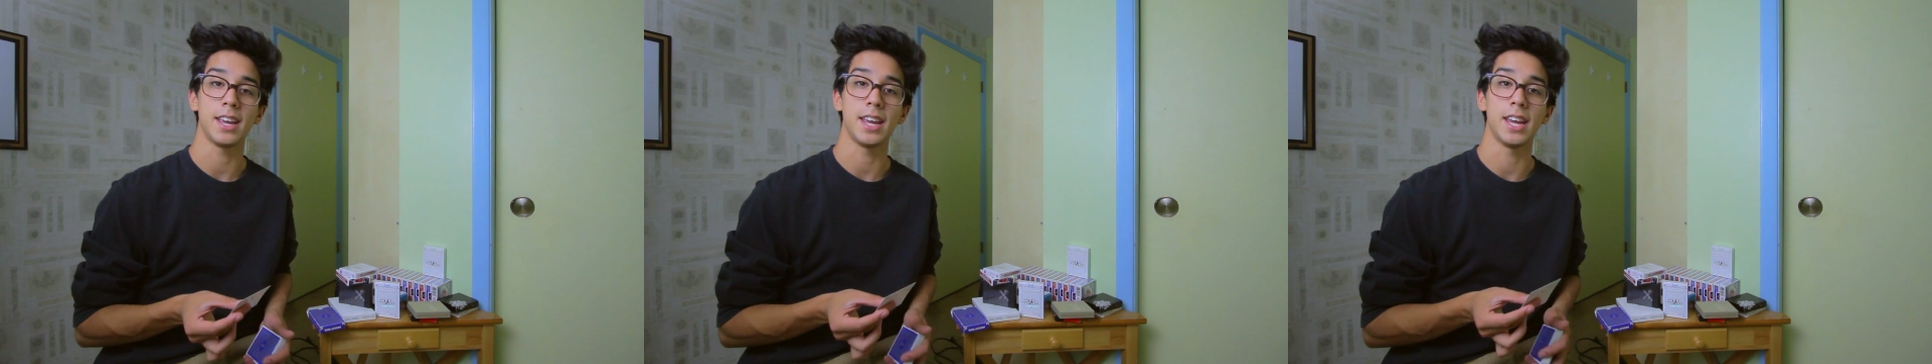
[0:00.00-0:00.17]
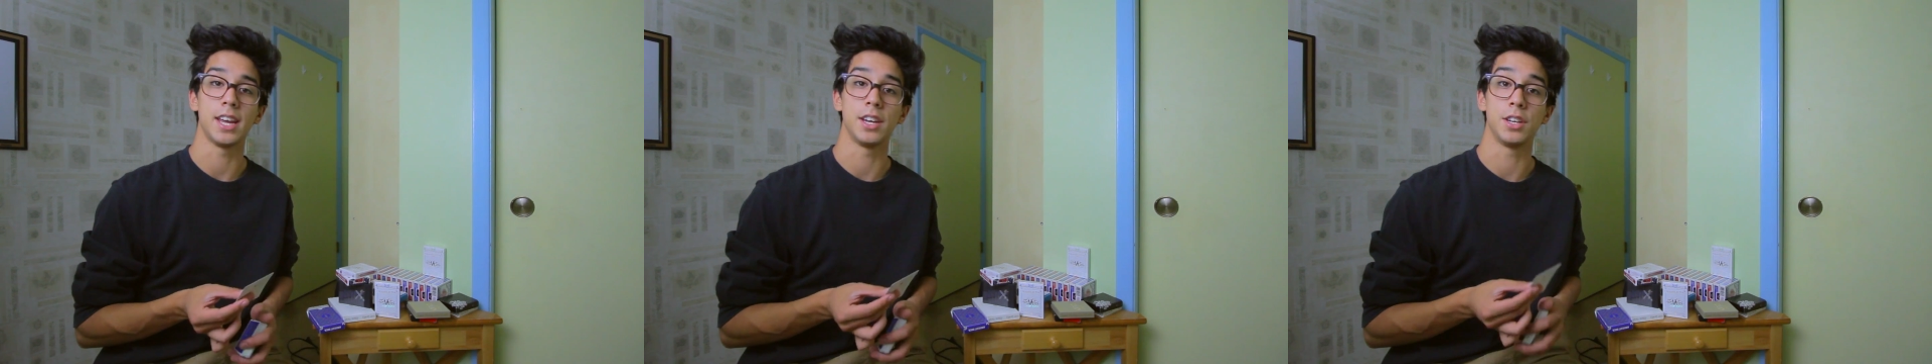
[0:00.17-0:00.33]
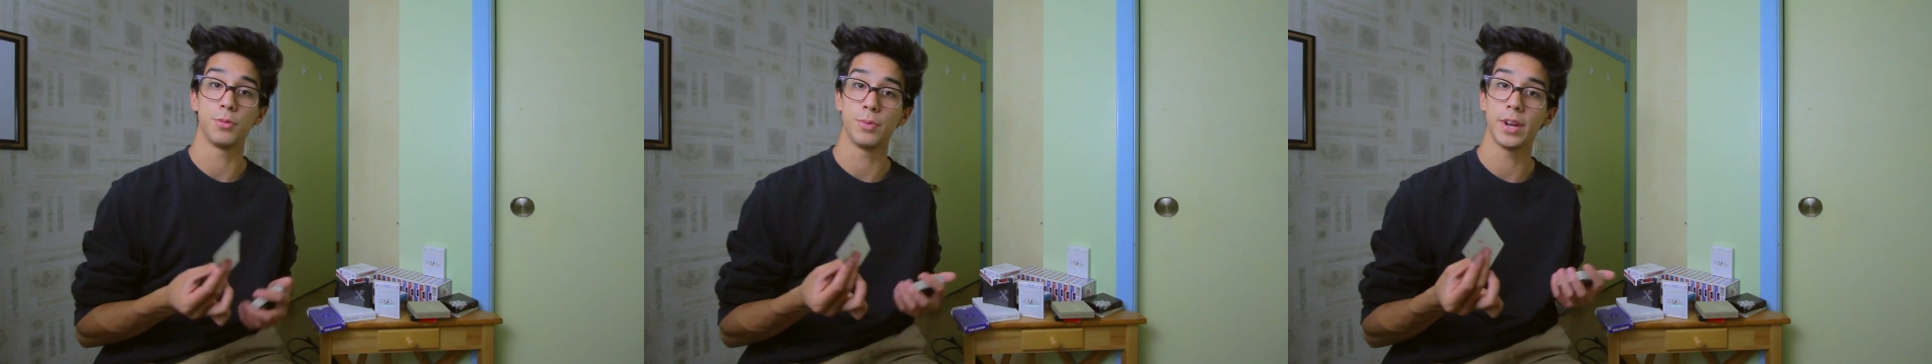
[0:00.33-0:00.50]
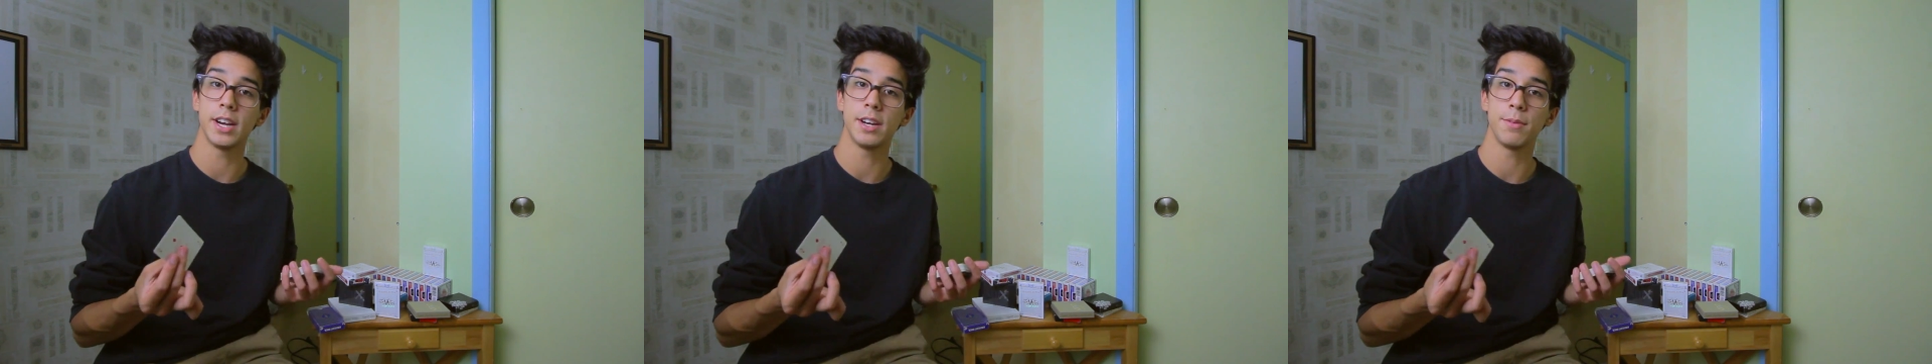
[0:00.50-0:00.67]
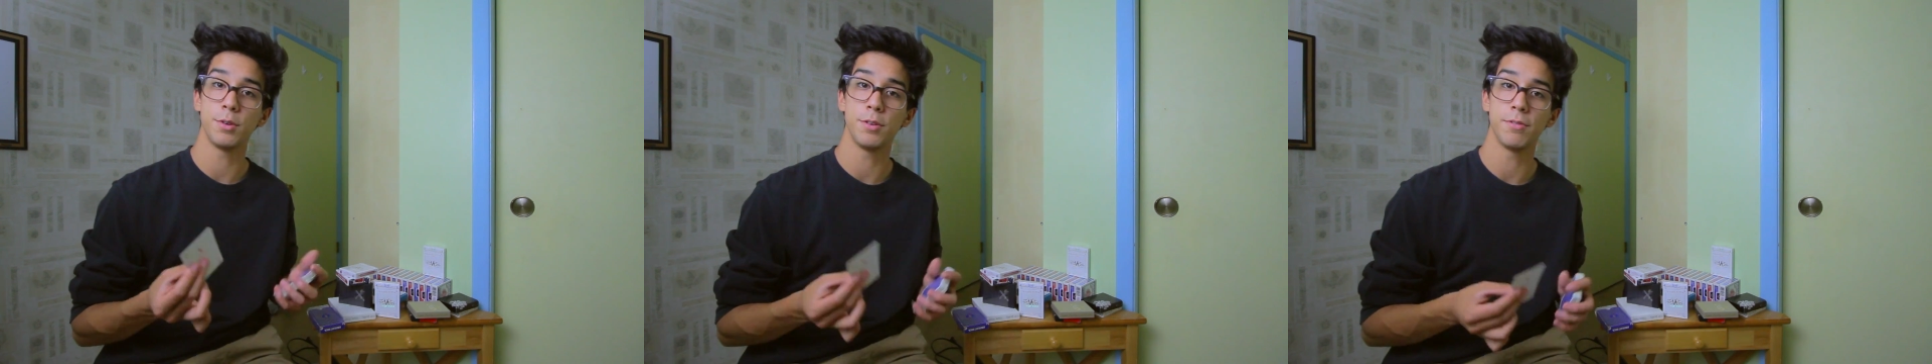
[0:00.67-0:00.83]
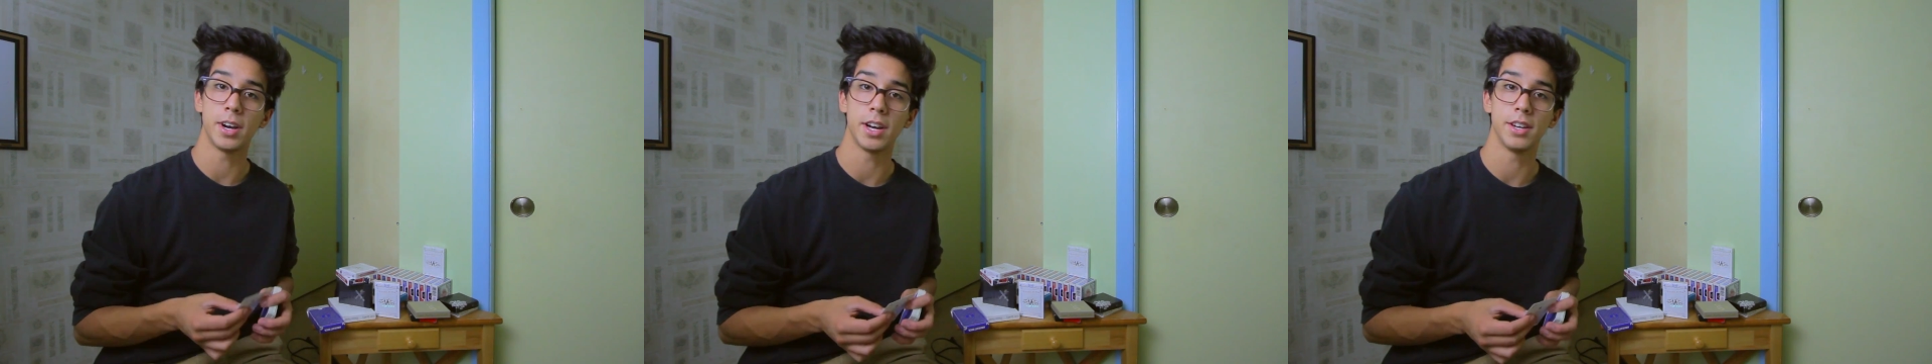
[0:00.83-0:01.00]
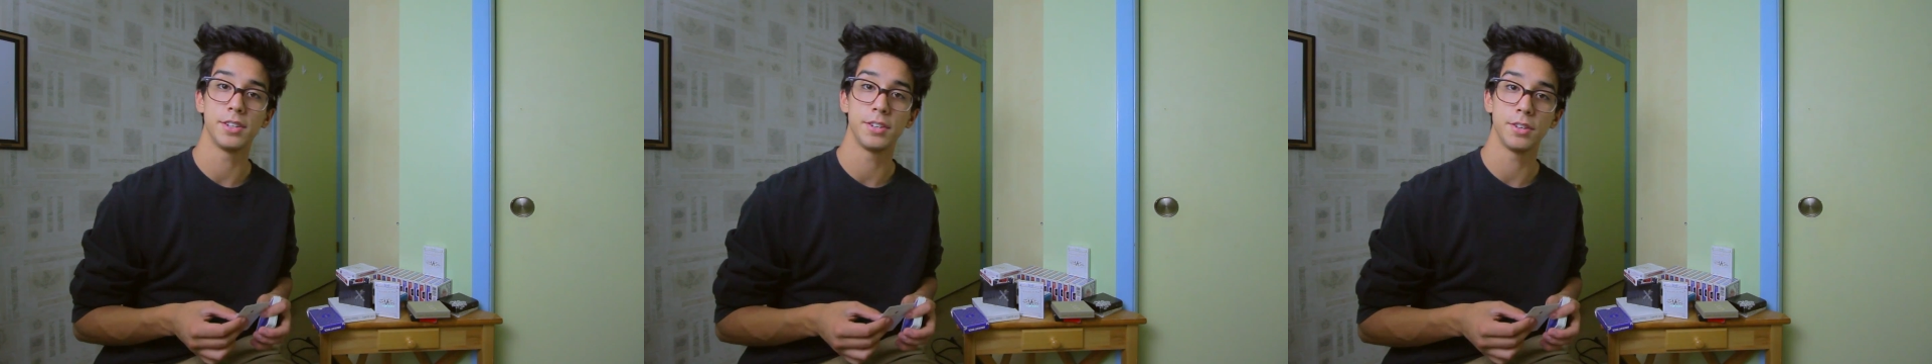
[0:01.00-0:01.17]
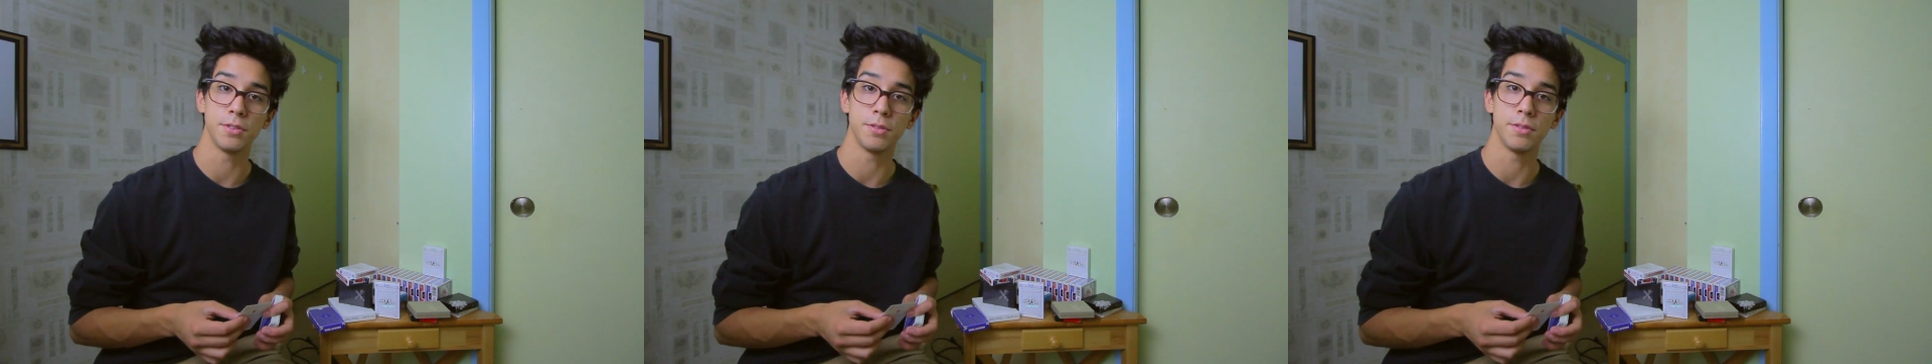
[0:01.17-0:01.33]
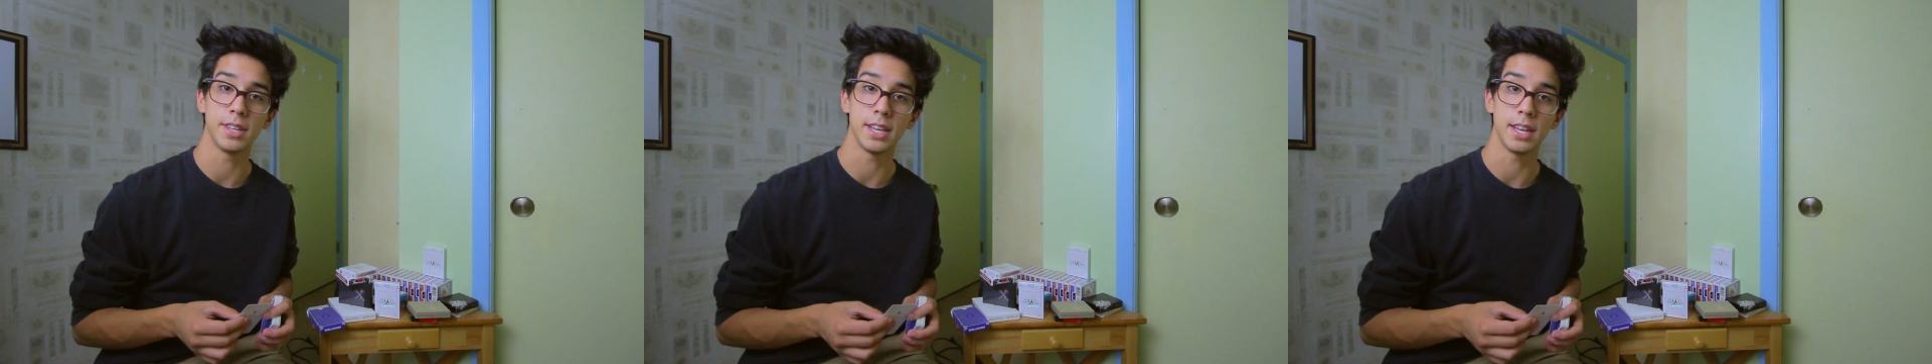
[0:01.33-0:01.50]
and you're ready to move on
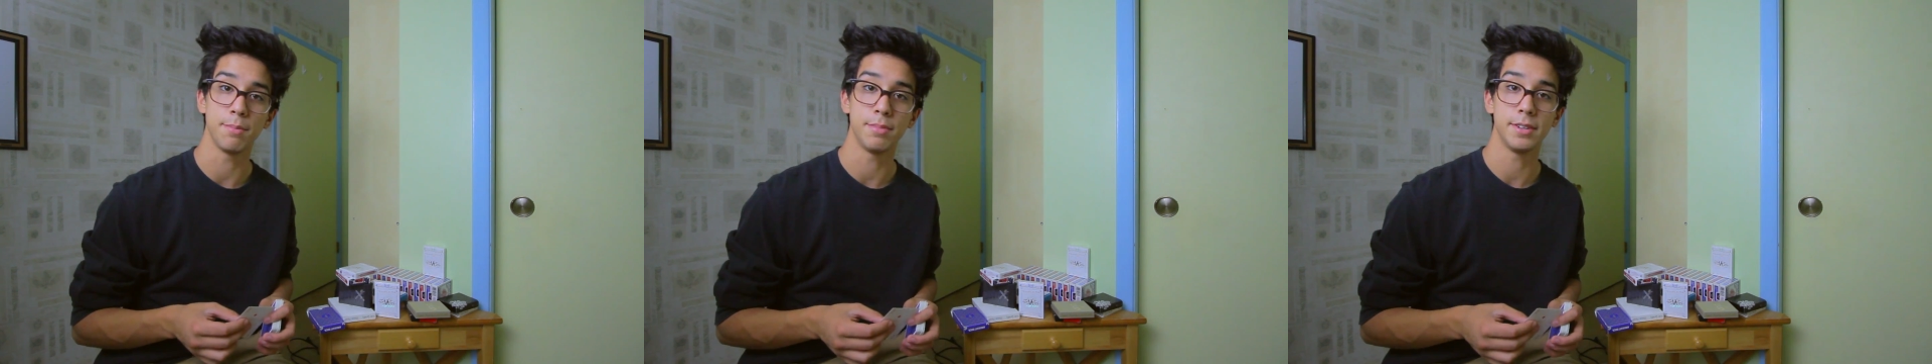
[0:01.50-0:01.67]
to the